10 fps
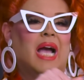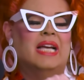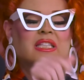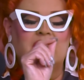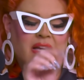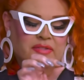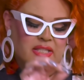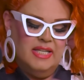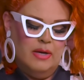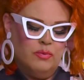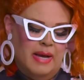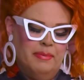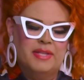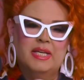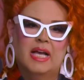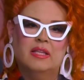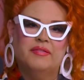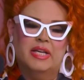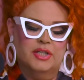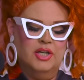love to stay right by the
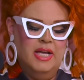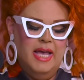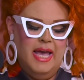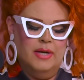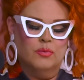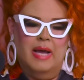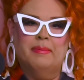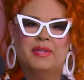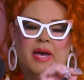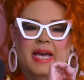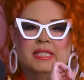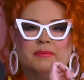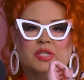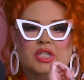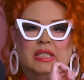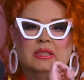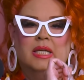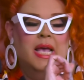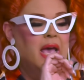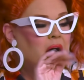elevator and right by the ice machine.
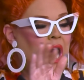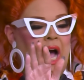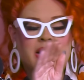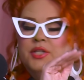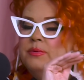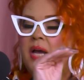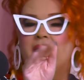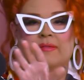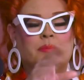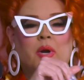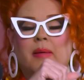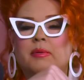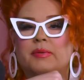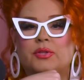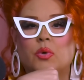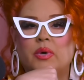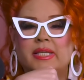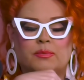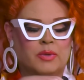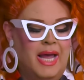I do not have a problem with
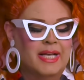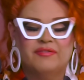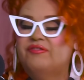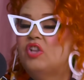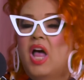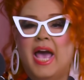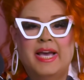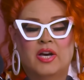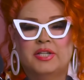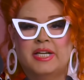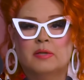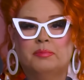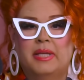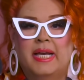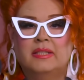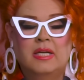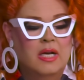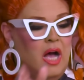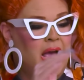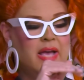noise. When I fly on an airplane,
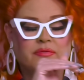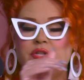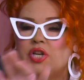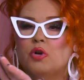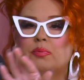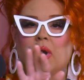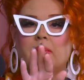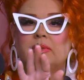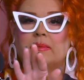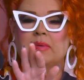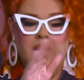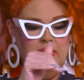I have no problem